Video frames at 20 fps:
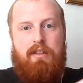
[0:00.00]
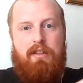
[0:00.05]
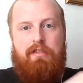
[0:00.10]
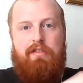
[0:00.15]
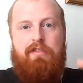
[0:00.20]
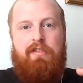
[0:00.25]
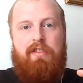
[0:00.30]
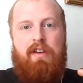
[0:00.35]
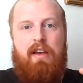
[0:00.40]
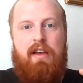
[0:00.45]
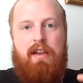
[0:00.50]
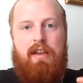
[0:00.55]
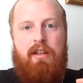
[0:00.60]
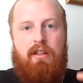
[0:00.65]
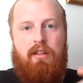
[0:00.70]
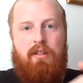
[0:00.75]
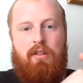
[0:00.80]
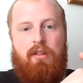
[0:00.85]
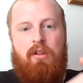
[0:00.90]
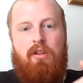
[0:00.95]
the
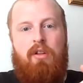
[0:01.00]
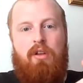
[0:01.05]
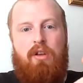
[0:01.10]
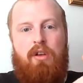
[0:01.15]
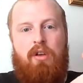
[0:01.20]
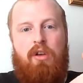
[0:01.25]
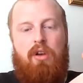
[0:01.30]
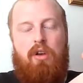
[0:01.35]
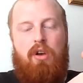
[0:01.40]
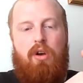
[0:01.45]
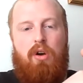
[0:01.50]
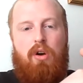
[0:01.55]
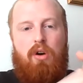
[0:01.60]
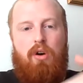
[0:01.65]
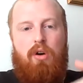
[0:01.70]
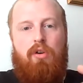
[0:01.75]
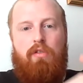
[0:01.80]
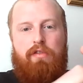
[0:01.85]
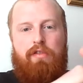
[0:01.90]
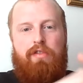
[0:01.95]
veil
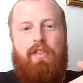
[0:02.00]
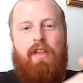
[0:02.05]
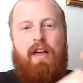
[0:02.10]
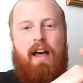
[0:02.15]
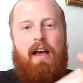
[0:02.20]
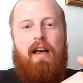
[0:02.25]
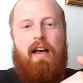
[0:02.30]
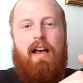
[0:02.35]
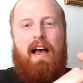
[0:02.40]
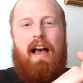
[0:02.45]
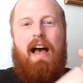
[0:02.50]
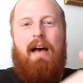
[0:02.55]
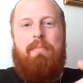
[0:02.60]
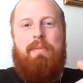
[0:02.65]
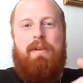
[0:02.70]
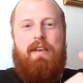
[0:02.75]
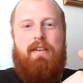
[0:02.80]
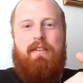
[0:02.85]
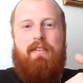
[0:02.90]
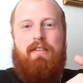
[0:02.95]
of that
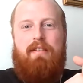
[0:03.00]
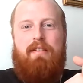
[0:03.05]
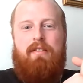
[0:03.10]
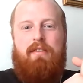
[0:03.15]
habit,